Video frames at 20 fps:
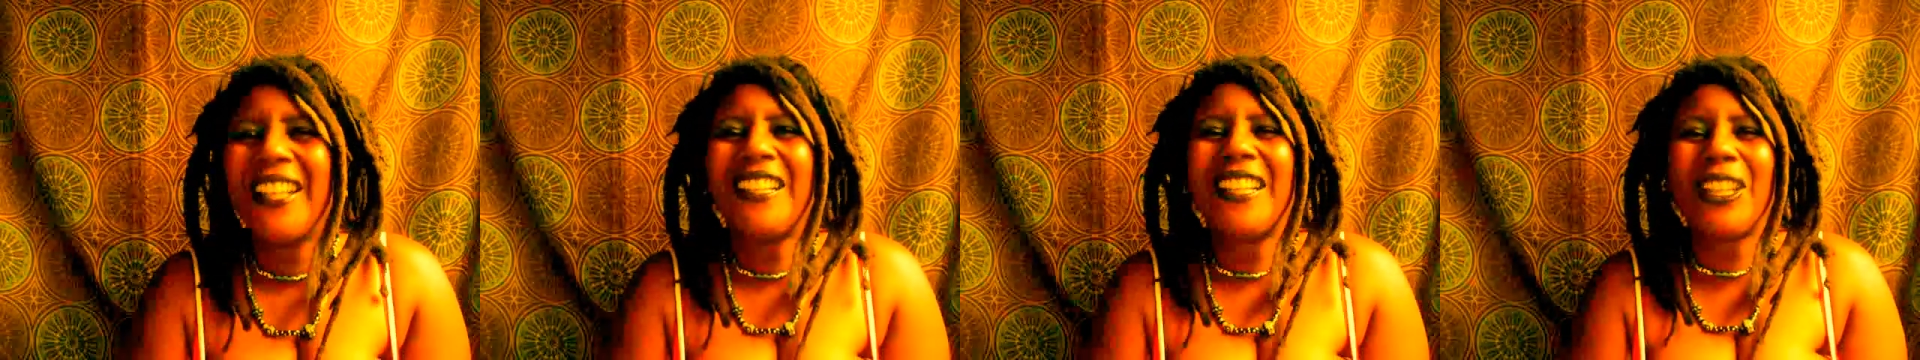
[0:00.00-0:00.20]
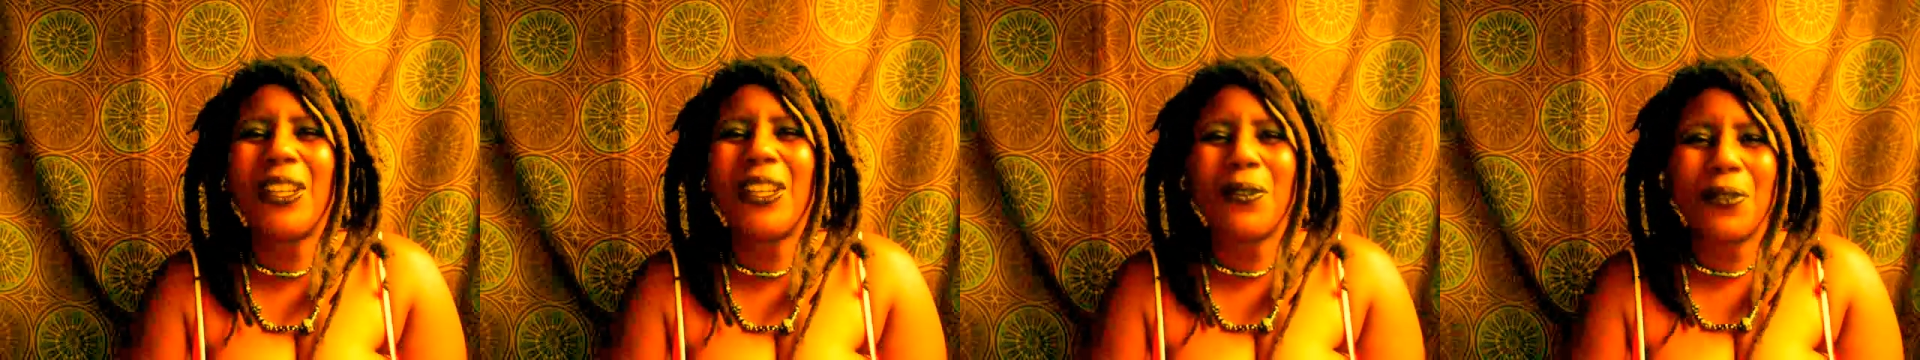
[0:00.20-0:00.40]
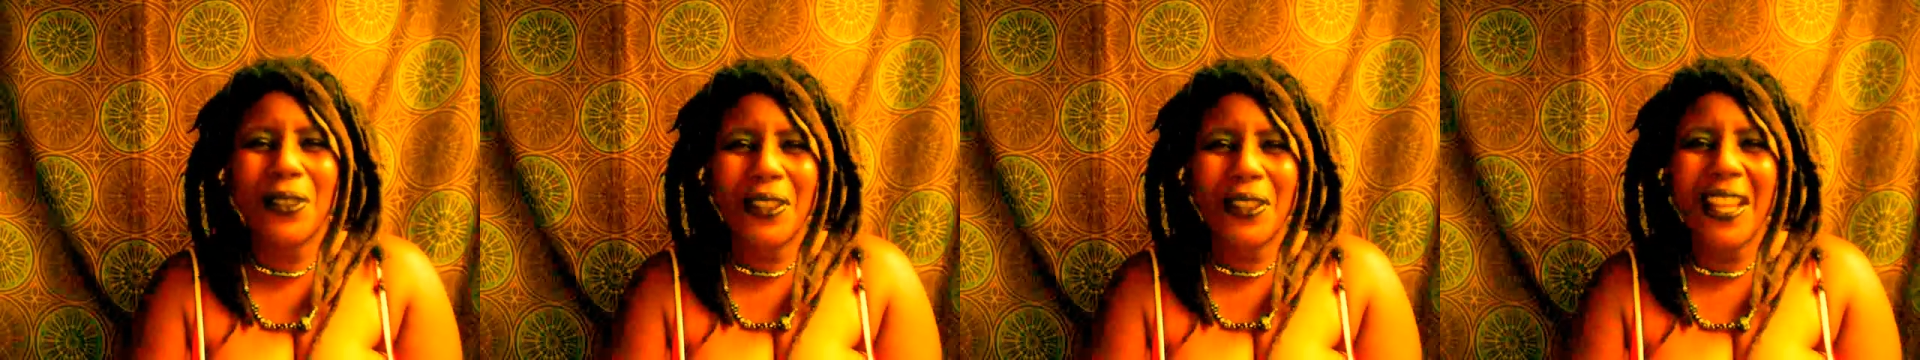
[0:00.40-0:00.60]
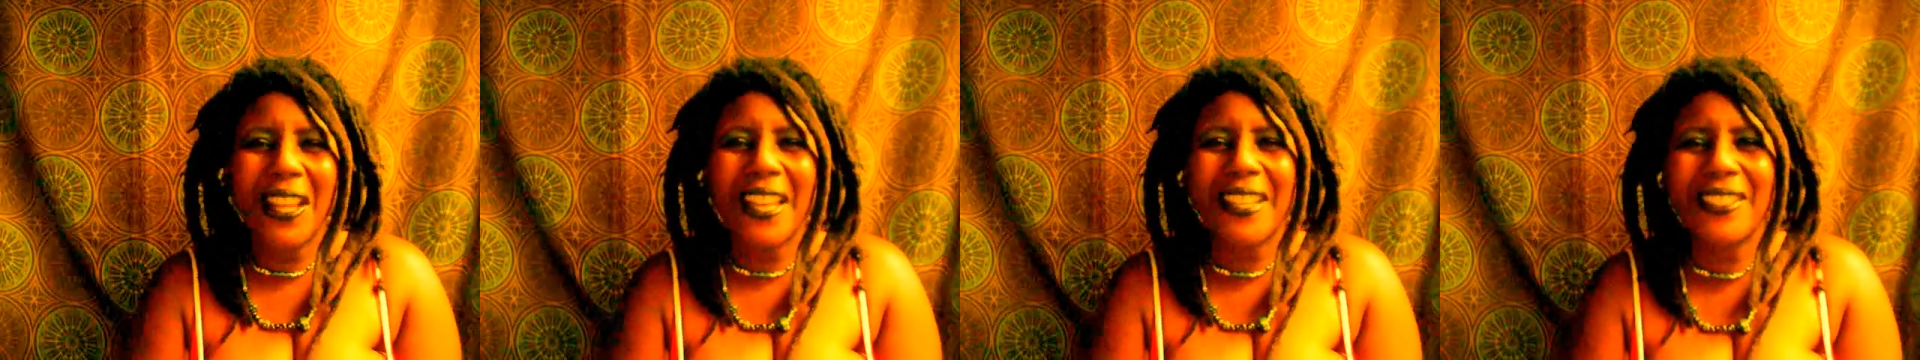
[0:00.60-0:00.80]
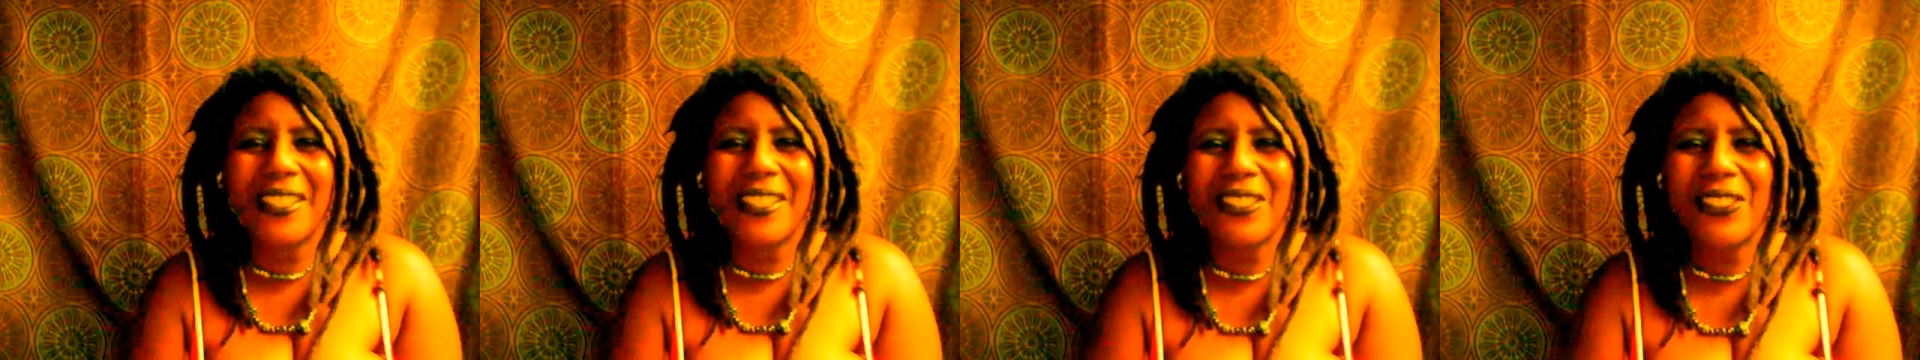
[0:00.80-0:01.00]
Thank you for the
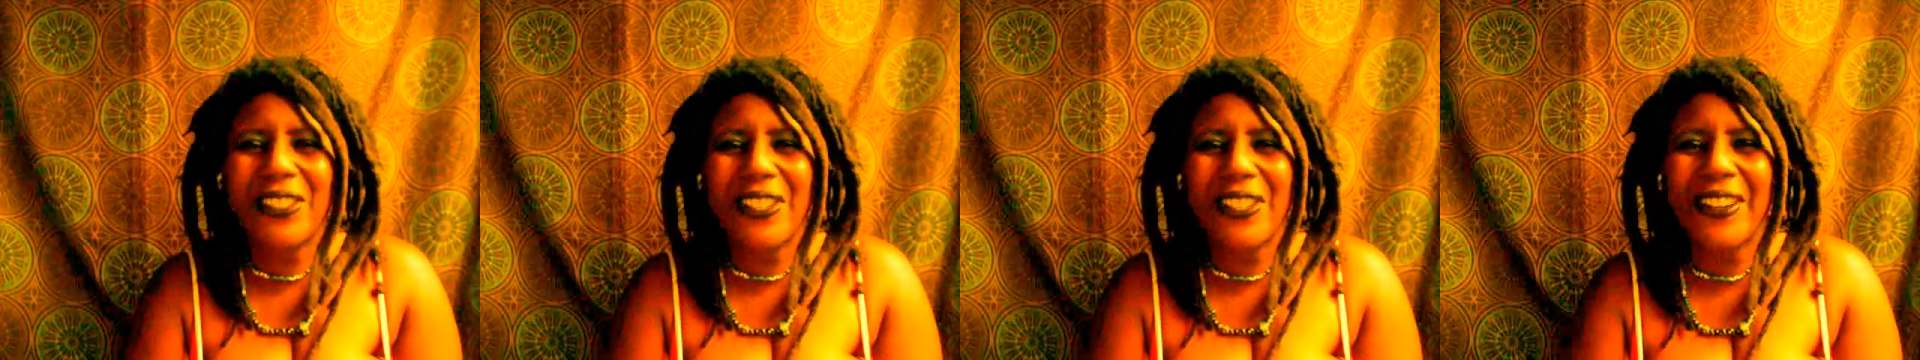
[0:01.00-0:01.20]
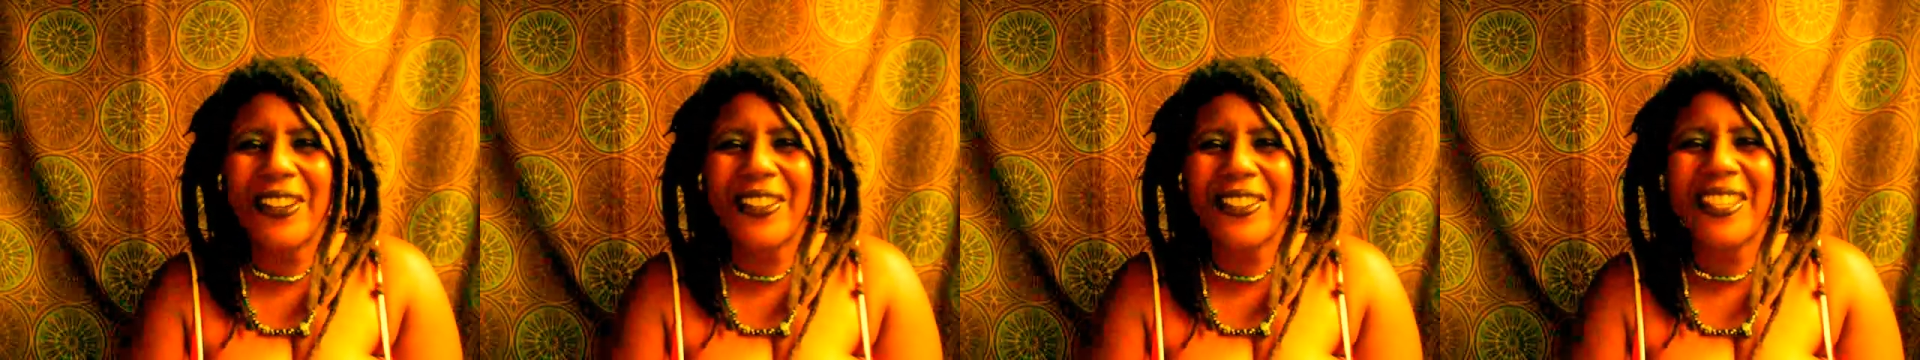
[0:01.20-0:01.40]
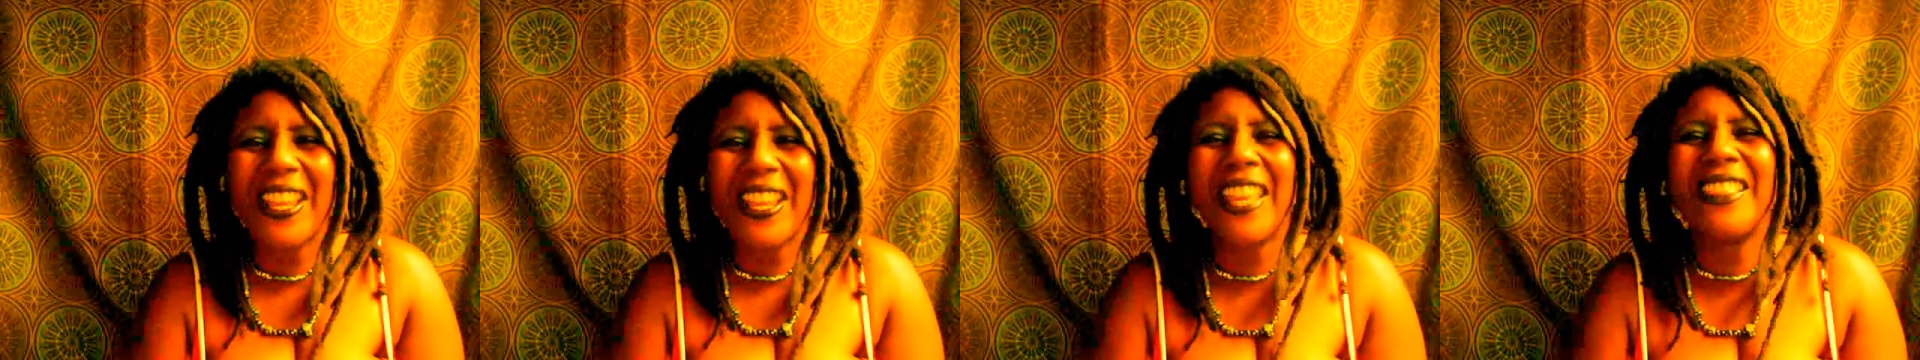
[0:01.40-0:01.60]
likes and shares,